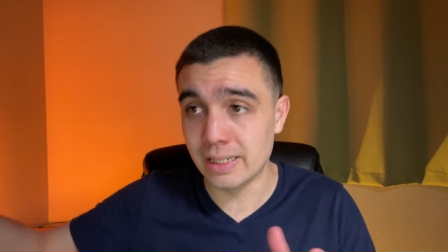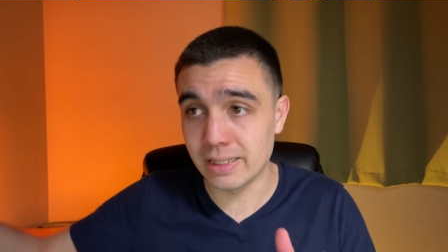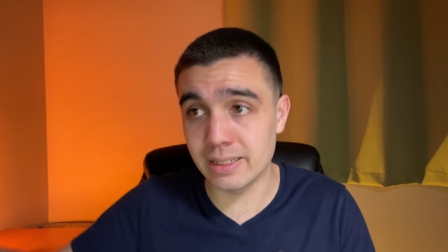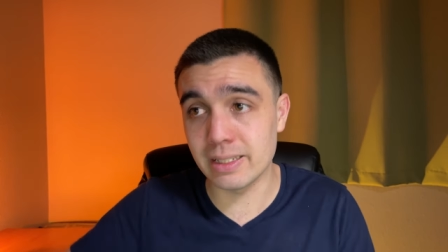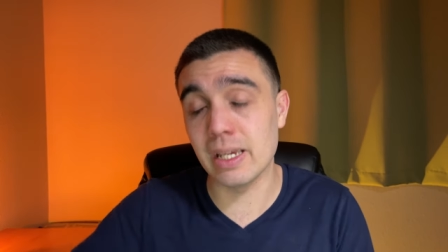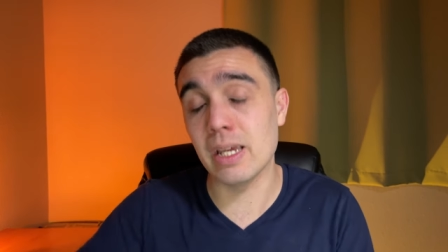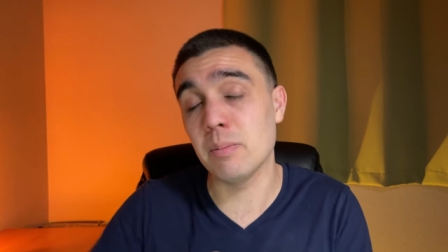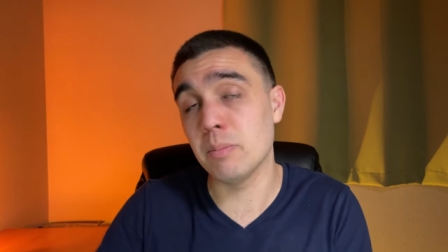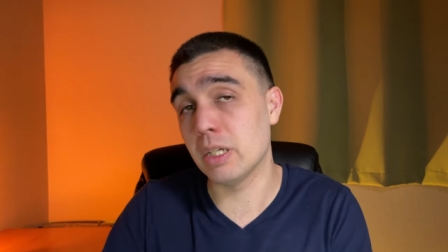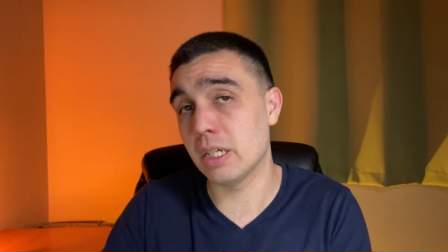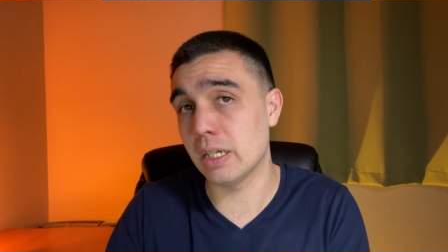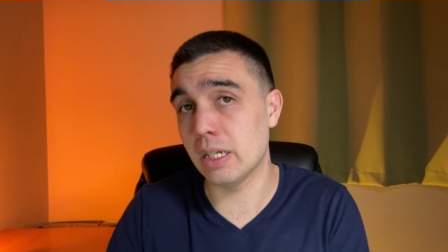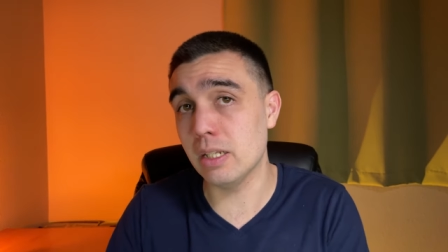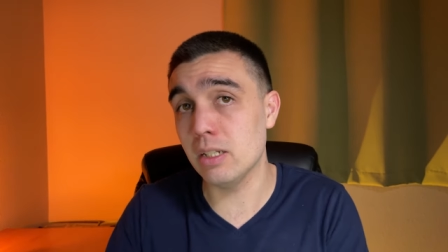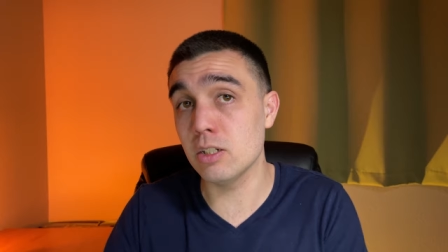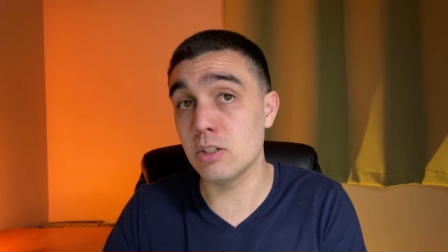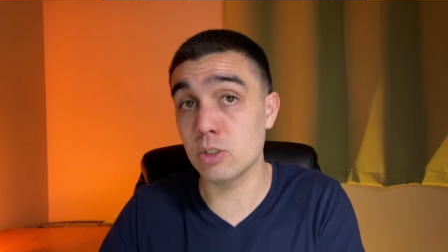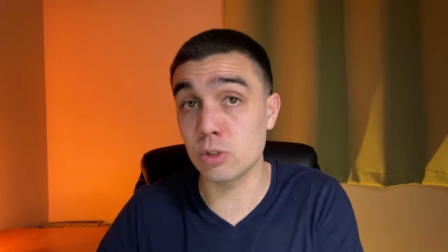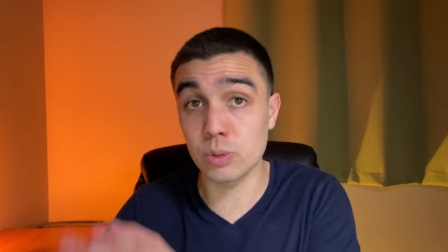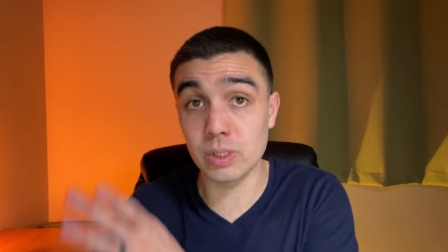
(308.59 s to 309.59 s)
gaming
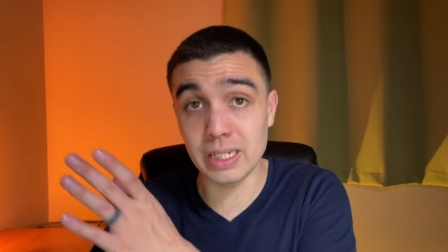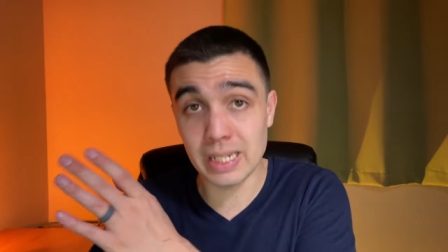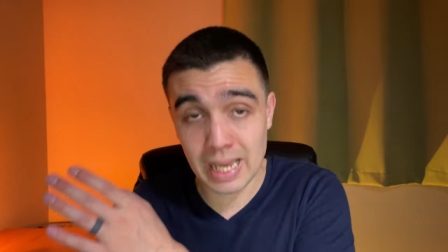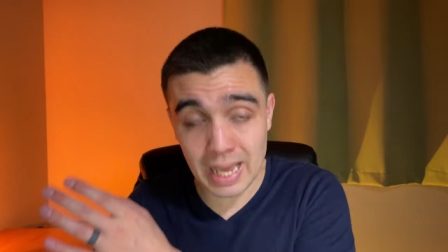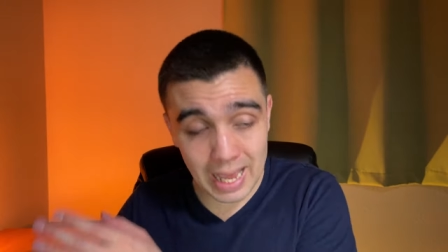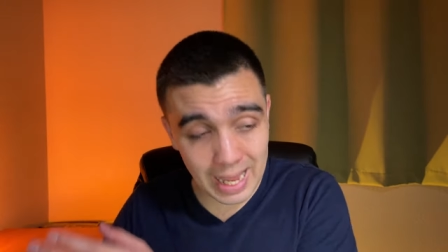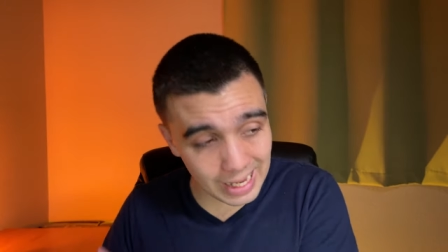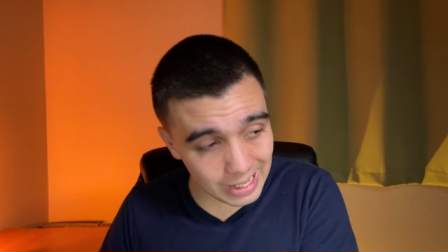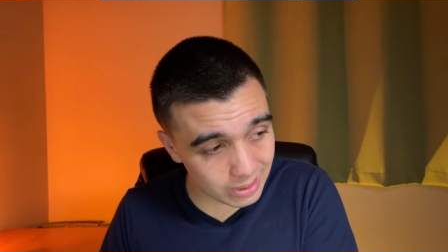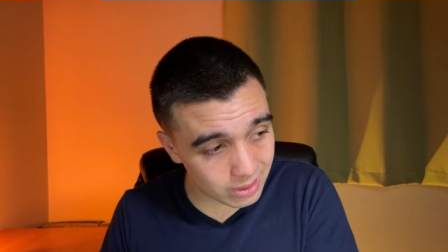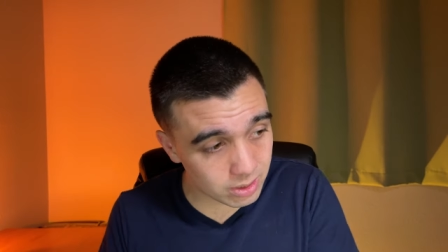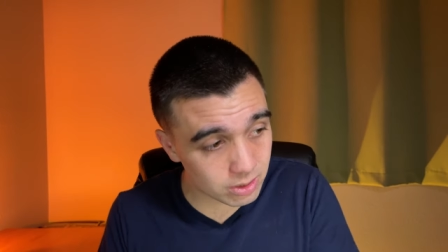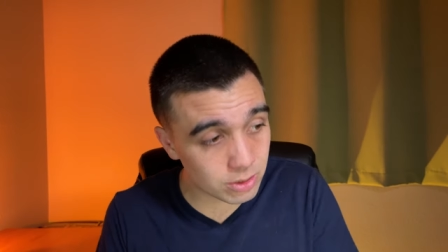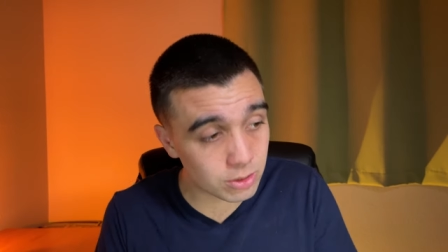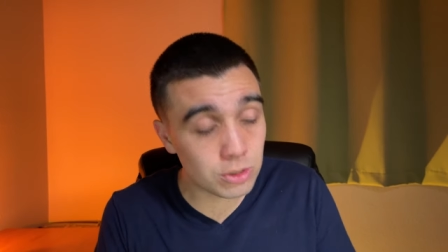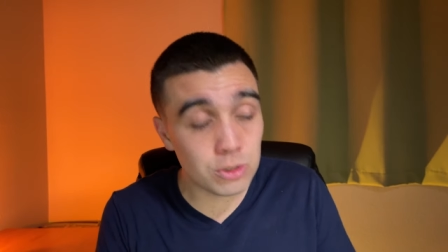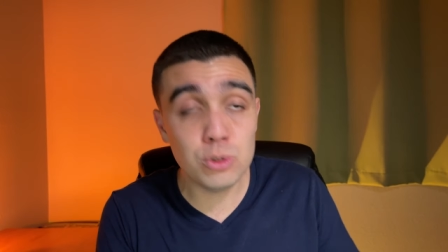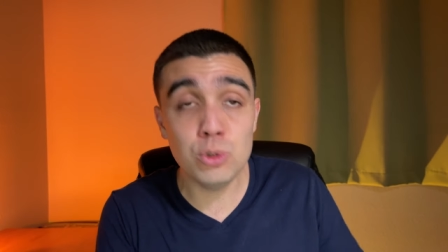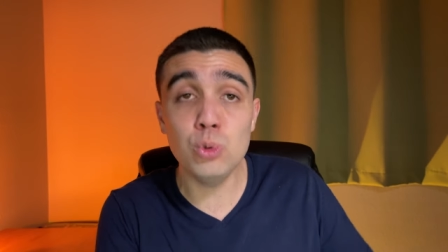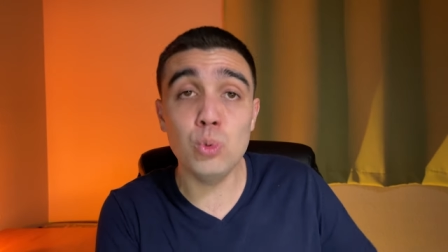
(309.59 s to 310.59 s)
industry and
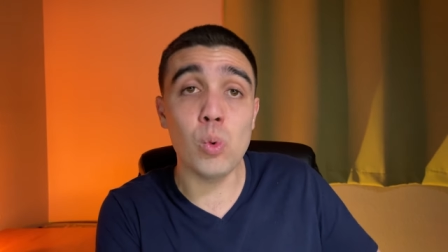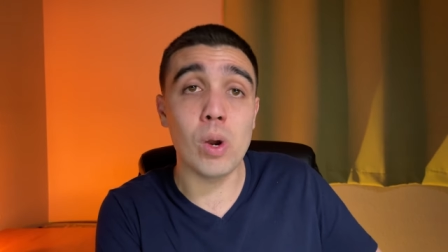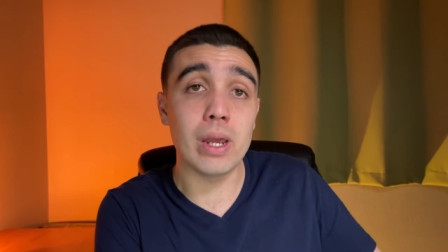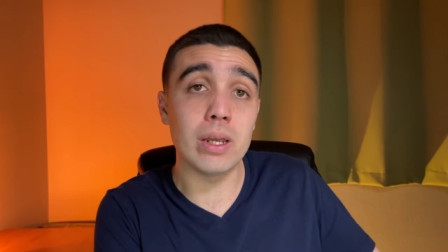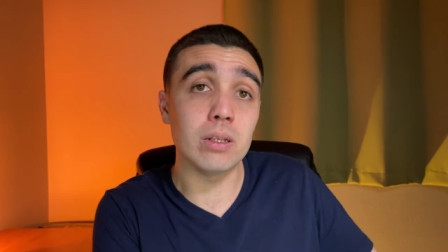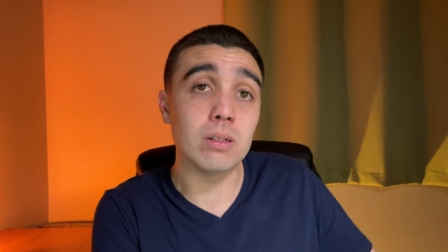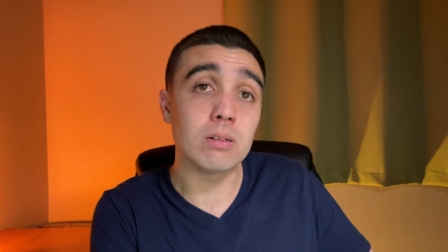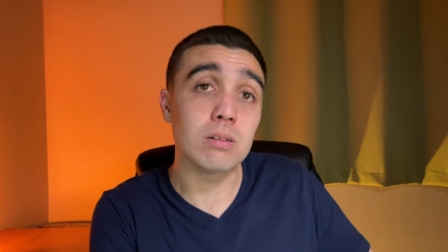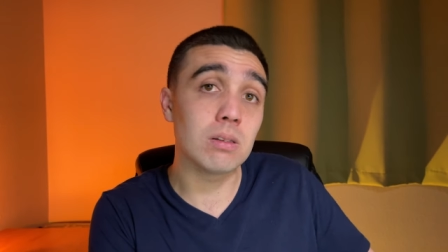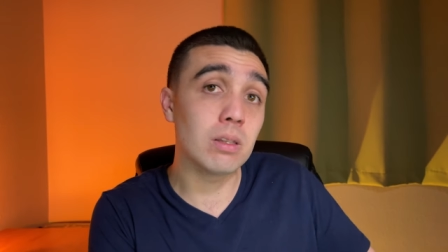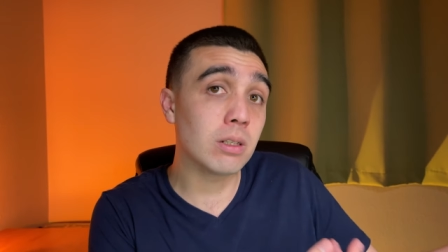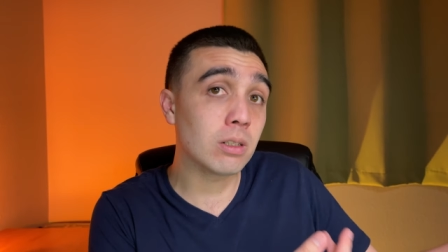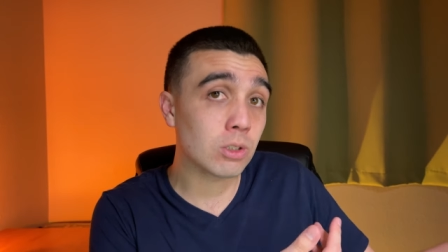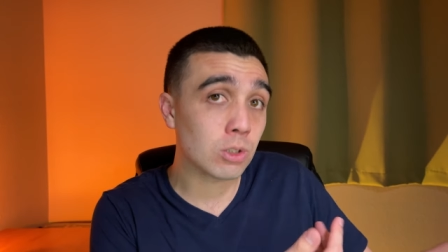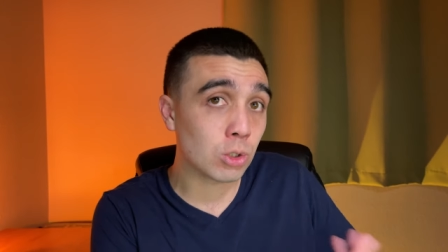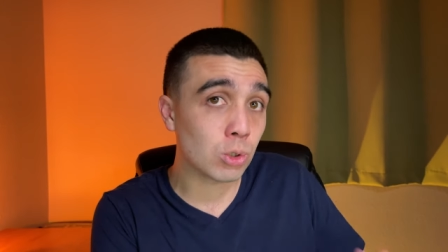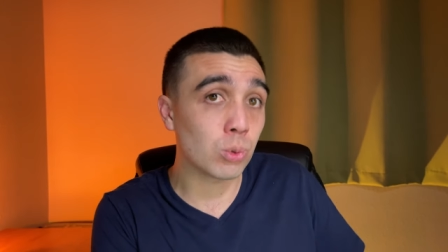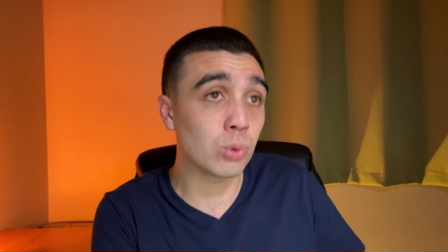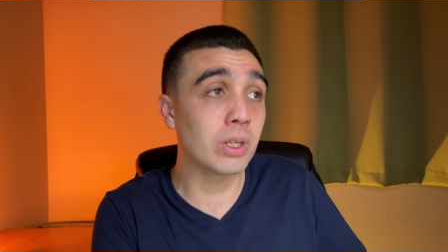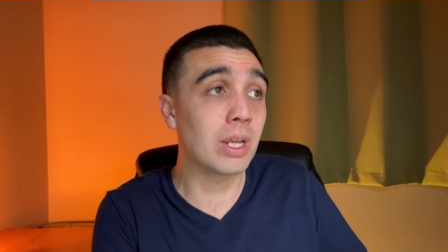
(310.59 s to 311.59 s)
new ways that are
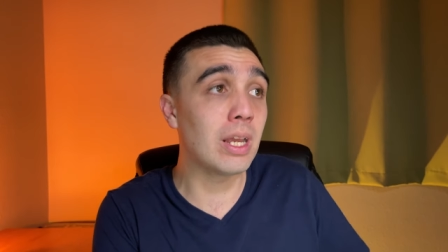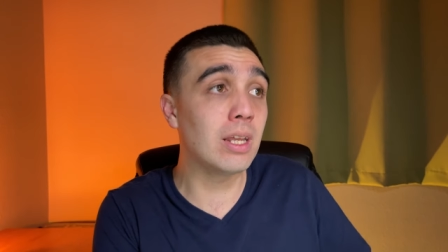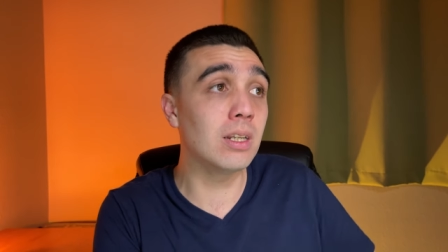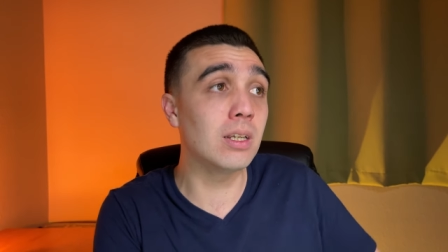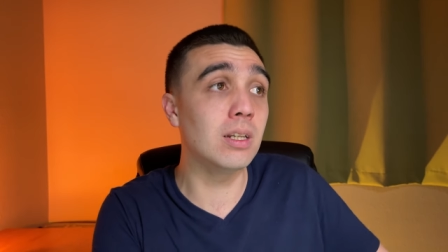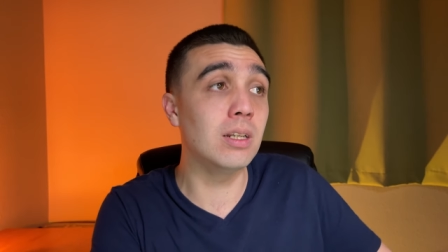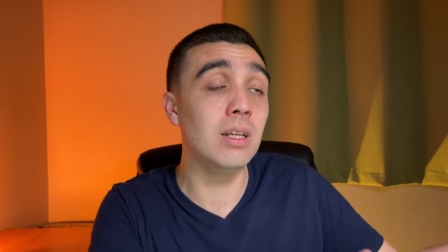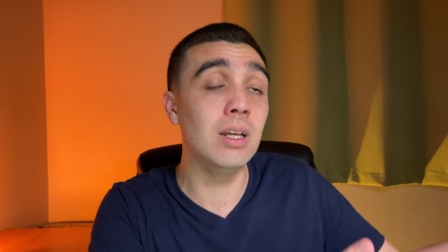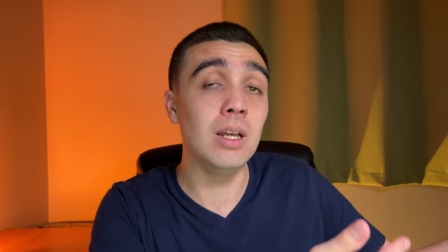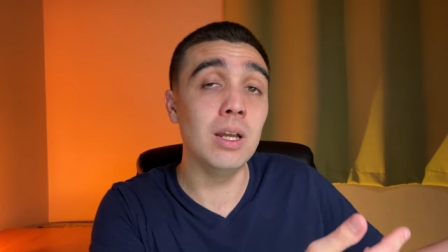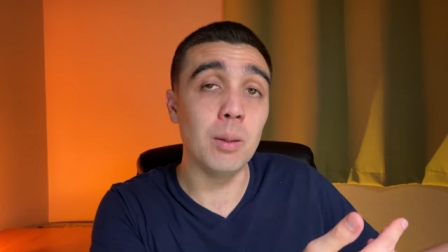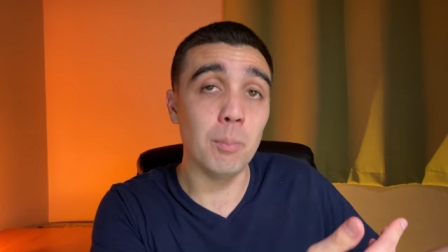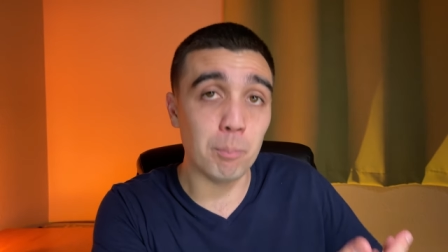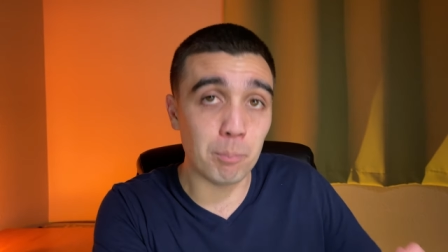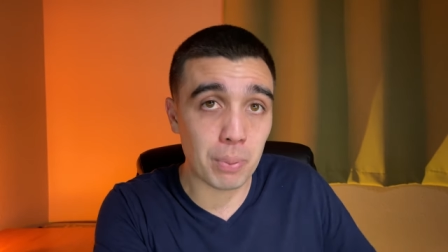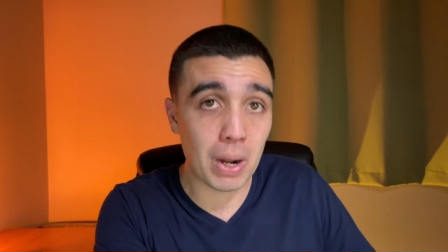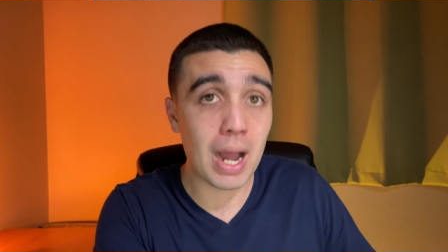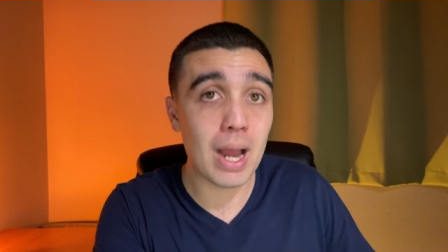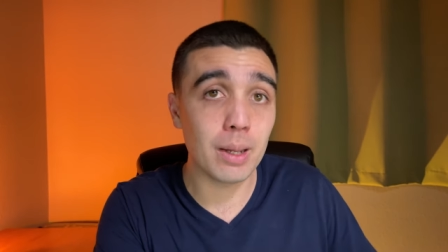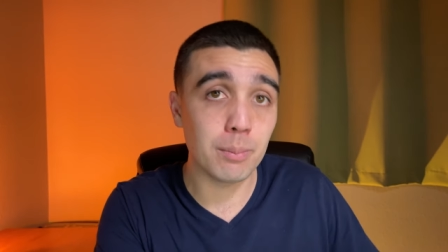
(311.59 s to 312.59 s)
created
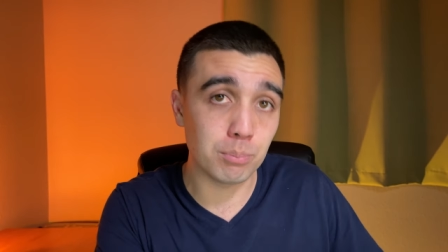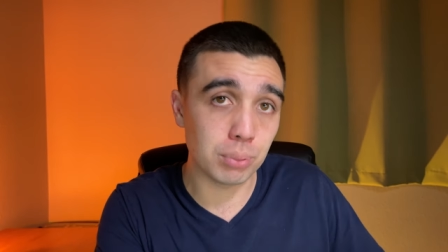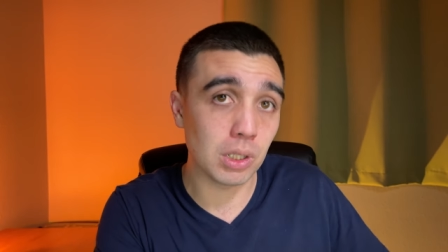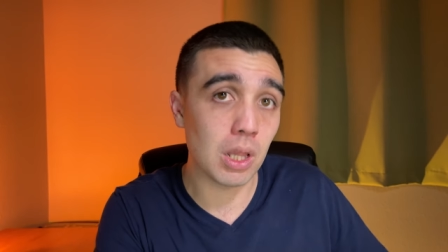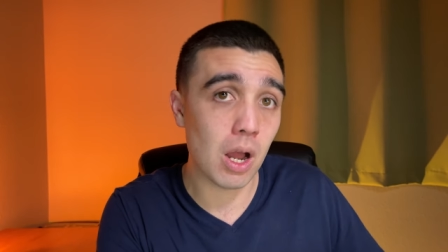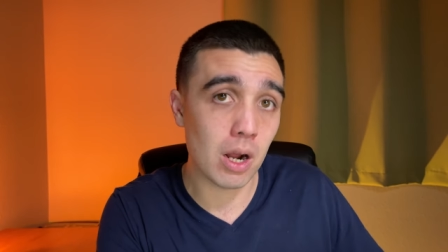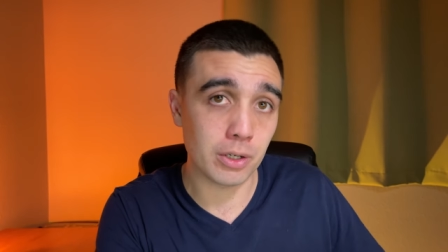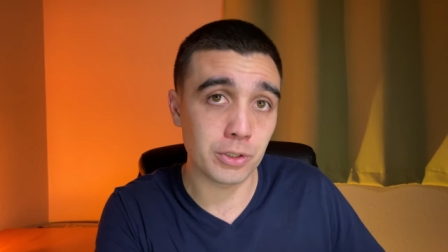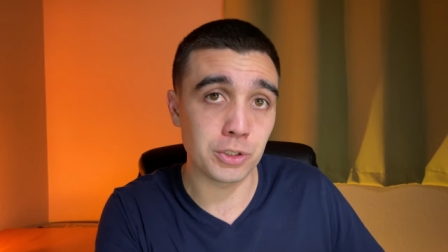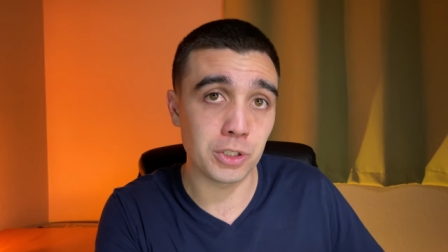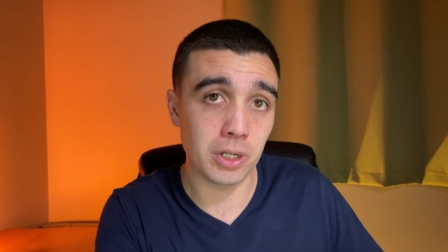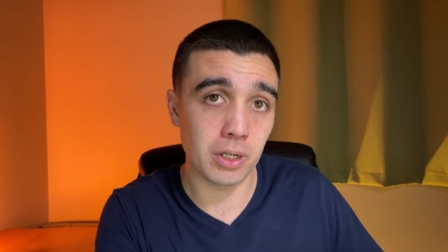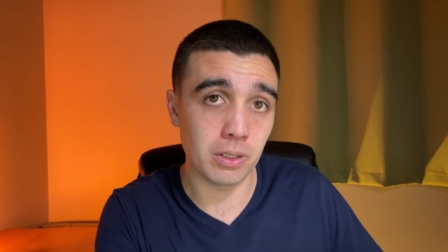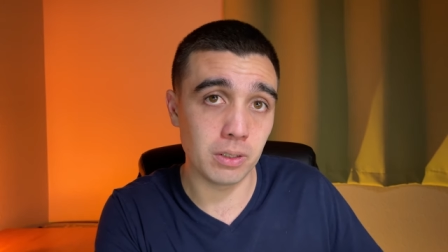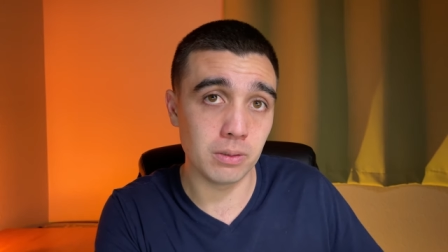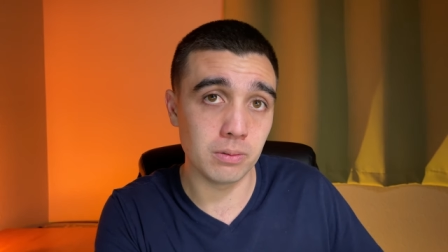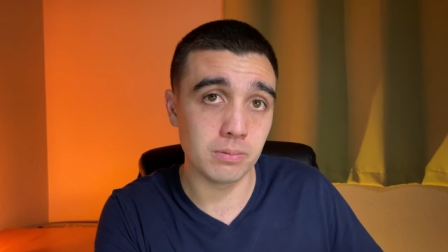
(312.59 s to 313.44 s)
by blockchain.